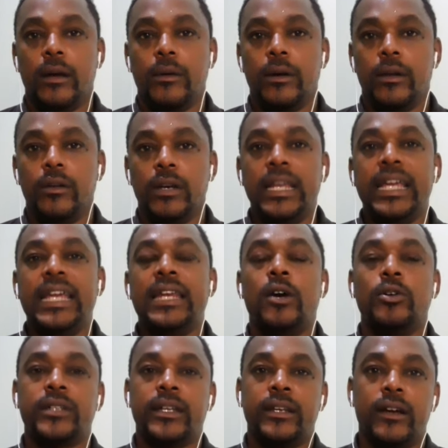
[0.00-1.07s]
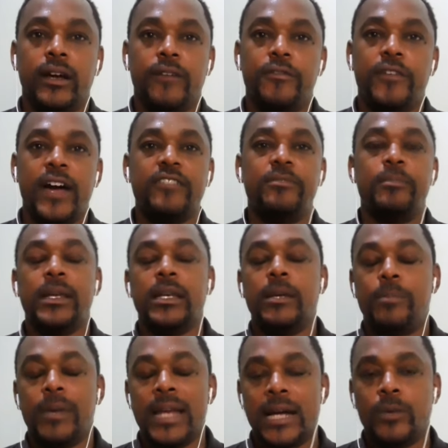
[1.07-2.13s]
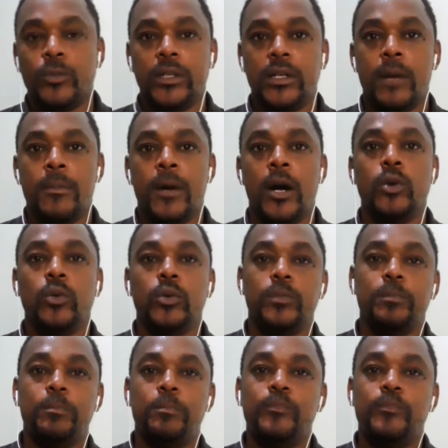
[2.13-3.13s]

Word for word: uh, laid out that a, a five-pillar plan would come out.